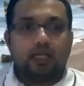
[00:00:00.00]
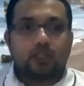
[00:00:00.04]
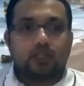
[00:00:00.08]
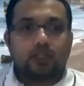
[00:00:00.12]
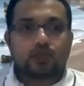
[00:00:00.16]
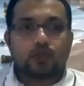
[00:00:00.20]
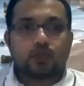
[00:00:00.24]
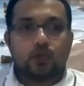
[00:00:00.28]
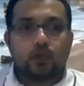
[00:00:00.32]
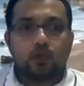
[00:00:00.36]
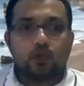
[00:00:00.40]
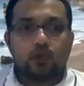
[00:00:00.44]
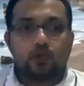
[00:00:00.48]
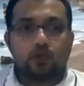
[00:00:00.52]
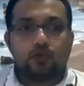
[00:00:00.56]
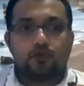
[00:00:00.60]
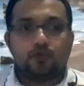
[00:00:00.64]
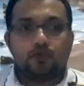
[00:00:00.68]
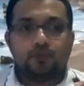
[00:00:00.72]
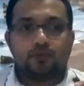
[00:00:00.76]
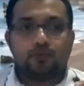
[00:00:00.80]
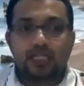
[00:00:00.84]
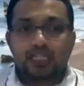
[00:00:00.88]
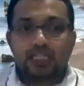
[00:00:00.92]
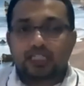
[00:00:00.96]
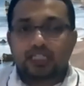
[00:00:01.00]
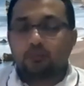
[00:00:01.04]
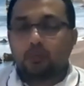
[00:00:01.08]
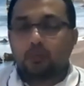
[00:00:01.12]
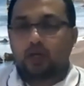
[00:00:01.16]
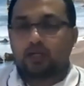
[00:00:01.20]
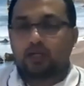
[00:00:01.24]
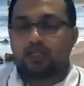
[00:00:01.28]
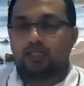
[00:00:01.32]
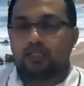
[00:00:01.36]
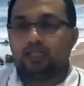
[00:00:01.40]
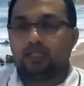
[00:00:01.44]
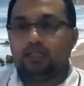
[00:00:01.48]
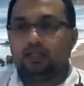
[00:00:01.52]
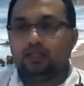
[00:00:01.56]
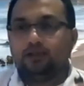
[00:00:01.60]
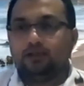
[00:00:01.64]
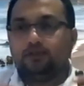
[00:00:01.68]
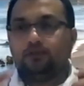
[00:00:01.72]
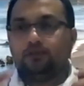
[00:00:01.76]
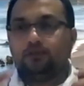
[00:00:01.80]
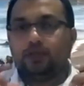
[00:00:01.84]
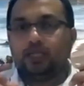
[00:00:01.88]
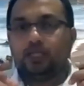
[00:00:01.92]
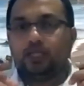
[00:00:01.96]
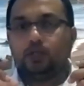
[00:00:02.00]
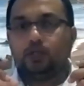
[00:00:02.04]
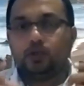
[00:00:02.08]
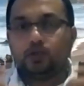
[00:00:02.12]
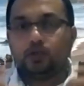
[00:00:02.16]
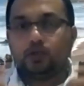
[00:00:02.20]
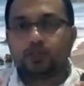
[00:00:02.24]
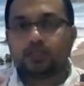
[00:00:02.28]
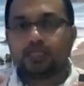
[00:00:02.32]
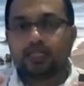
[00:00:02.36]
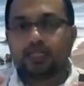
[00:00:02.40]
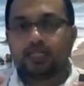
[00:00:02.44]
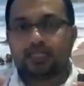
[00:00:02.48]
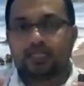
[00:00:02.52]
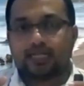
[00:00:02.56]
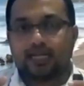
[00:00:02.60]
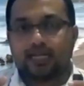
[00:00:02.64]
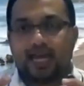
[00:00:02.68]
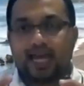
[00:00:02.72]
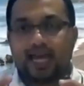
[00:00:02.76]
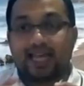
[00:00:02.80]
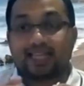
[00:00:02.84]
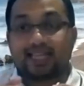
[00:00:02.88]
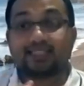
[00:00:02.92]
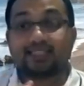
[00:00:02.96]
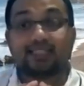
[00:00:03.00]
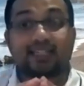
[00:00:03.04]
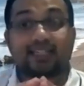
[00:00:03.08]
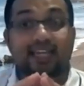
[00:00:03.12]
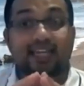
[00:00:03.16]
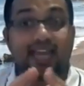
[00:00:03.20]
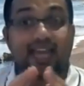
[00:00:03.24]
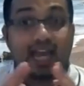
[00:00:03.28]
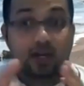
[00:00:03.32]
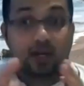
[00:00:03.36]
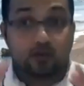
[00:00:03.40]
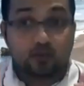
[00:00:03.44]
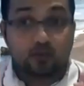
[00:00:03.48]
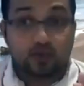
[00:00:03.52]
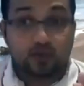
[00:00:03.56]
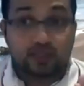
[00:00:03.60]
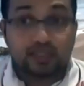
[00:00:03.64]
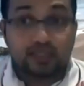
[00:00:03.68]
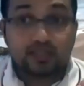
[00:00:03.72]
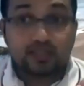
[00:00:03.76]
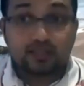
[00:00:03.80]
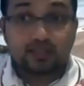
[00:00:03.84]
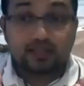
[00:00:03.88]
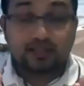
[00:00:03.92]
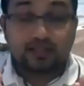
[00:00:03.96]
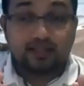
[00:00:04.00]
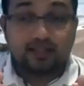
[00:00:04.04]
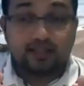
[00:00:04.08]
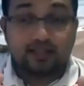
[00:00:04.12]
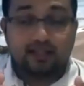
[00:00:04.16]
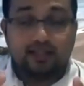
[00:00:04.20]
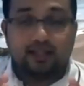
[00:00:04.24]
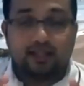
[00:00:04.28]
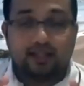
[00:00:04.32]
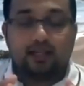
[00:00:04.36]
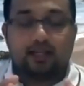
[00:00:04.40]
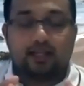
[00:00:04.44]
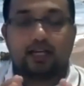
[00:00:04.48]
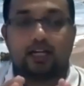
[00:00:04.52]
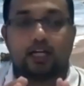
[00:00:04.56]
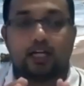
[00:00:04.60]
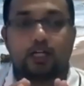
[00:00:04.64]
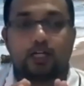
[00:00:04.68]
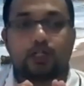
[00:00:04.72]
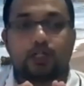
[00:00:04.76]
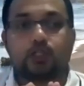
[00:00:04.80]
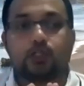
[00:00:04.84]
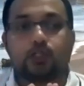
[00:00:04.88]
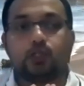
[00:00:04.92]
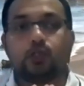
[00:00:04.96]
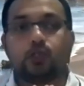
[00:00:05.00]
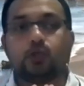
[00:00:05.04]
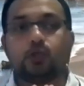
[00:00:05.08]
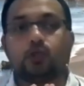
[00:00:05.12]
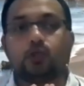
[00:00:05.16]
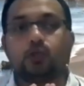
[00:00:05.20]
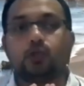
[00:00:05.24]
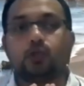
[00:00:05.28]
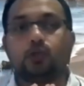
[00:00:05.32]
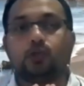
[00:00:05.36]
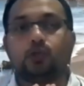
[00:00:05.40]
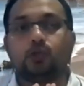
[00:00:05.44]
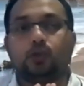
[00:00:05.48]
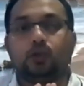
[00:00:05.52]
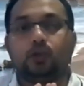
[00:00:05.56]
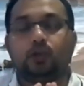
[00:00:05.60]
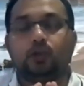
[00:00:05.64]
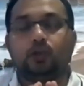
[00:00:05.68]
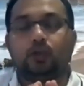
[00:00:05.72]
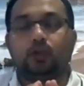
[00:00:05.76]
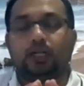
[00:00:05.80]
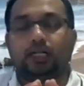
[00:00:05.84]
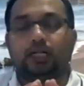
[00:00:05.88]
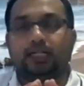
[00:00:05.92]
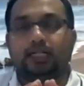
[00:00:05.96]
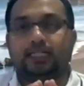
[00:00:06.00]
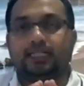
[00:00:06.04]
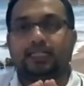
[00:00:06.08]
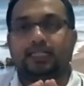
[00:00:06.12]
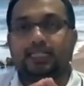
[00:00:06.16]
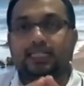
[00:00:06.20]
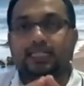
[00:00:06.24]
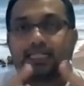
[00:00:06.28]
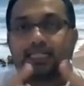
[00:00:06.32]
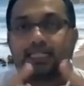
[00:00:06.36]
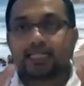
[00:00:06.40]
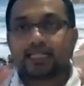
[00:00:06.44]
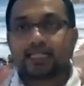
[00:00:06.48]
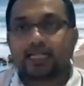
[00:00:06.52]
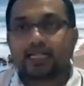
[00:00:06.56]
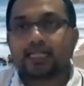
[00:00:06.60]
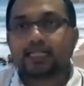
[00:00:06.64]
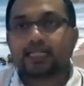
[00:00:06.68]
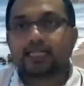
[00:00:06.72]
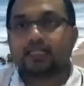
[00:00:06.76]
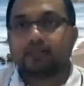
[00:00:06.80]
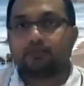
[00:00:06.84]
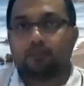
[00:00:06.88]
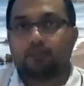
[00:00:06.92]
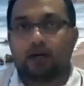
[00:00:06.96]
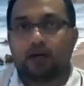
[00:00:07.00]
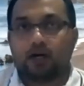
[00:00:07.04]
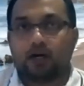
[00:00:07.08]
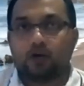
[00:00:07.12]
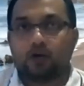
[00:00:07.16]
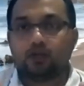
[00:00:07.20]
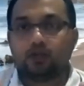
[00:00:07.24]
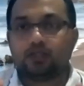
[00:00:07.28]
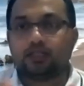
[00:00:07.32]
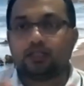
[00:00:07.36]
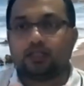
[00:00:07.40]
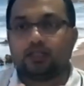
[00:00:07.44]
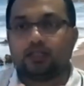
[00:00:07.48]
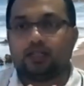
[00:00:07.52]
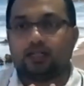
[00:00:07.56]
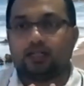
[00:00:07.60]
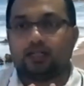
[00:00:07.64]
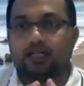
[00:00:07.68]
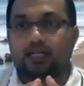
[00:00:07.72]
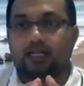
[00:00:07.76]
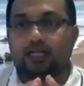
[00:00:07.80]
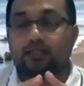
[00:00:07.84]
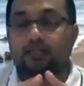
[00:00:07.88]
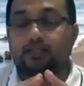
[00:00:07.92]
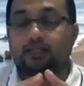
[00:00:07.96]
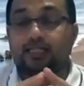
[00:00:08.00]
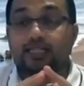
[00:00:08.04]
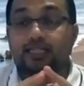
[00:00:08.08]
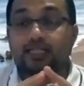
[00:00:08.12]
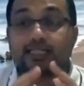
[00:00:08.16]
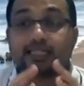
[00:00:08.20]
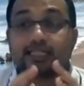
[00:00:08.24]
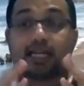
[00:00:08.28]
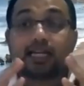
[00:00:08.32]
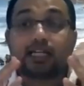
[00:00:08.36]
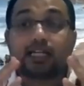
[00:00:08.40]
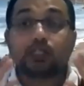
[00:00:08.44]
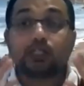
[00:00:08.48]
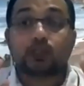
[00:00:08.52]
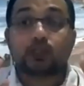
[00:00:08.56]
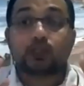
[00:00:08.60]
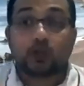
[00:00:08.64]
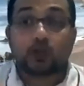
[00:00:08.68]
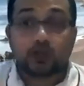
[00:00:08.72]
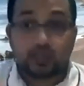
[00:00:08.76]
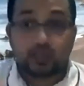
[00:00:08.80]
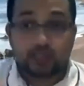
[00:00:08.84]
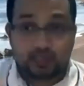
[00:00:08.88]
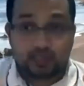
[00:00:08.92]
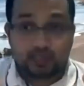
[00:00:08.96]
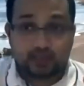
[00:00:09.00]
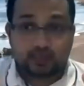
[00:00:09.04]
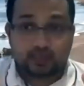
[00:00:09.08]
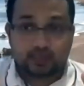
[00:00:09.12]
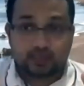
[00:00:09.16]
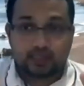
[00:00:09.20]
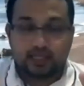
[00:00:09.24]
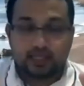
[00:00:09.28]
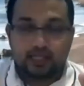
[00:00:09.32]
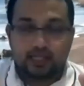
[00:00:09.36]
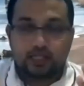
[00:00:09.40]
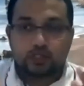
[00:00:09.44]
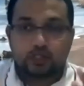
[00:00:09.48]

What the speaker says: So feature model, we used it as a canvas to discuss about design choices.